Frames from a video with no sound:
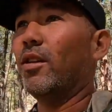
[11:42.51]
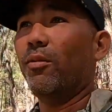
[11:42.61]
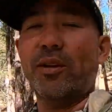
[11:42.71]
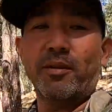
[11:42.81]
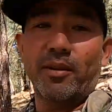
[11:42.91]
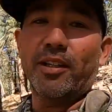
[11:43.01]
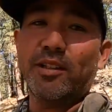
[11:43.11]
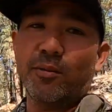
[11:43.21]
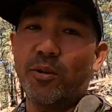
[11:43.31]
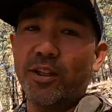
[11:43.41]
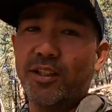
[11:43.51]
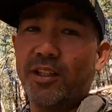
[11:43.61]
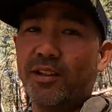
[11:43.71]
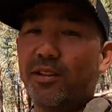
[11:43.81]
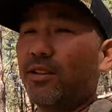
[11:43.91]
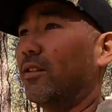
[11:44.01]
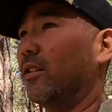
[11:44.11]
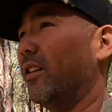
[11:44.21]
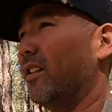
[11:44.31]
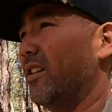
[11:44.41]
Hopefully we get some whitetail
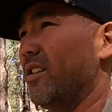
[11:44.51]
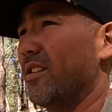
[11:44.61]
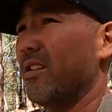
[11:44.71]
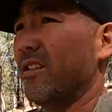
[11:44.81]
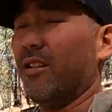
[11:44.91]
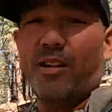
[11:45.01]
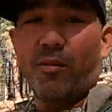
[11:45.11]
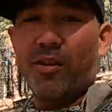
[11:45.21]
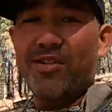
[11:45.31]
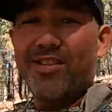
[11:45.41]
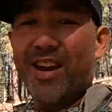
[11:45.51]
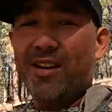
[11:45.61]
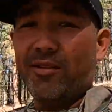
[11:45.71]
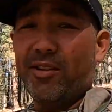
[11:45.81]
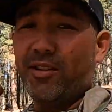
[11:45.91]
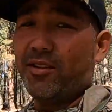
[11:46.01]
and get one down.